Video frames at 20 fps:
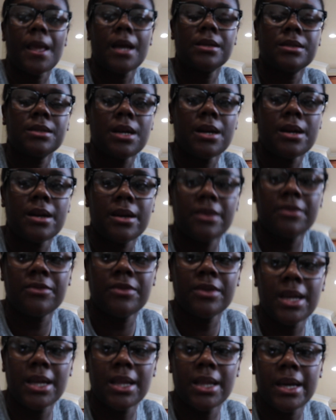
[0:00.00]
Sorry
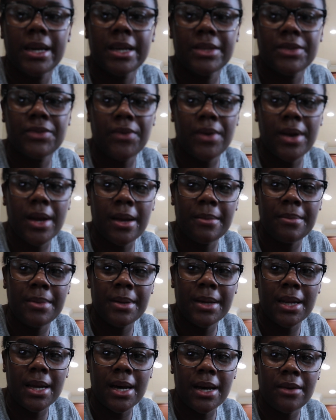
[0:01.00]
for that last frame
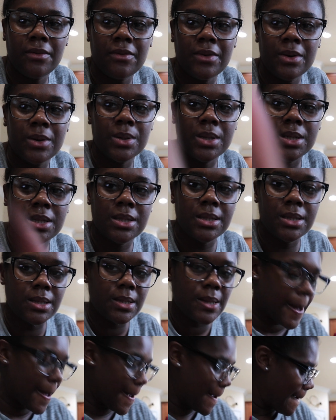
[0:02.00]
being out of focus.